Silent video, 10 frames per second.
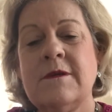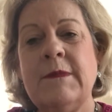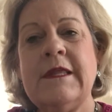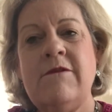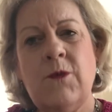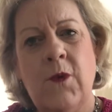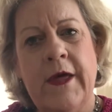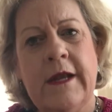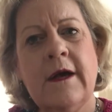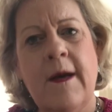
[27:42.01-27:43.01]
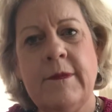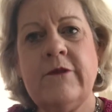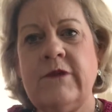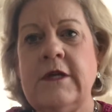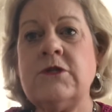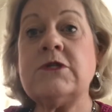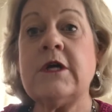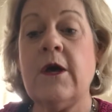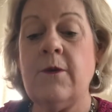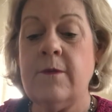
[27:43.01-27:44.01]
I believe it won a couple of years ago.